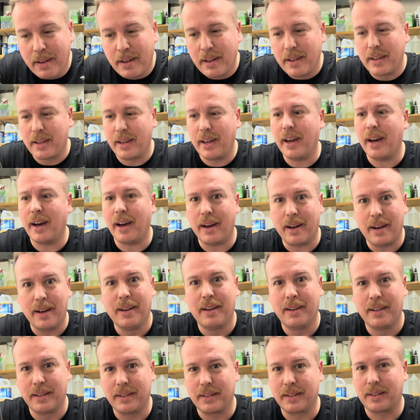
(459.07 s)
Yeah.
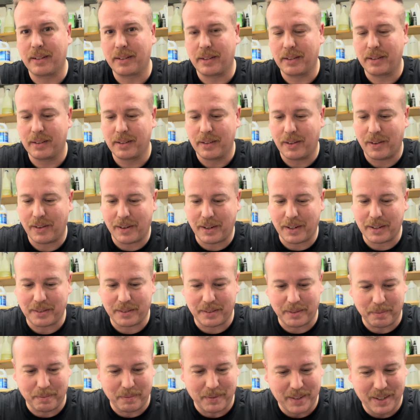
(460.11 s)

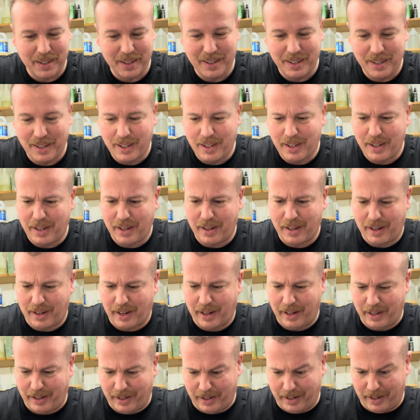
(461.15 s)
Awesome.
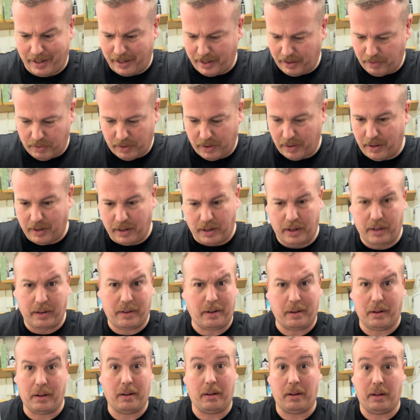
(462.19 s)
And then even
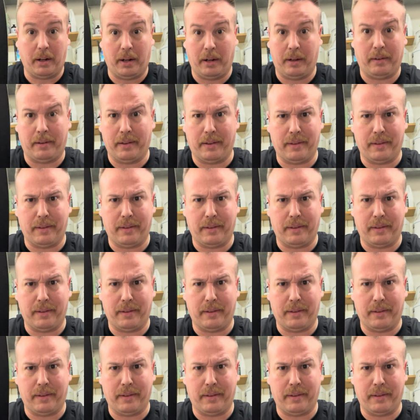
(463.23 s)
into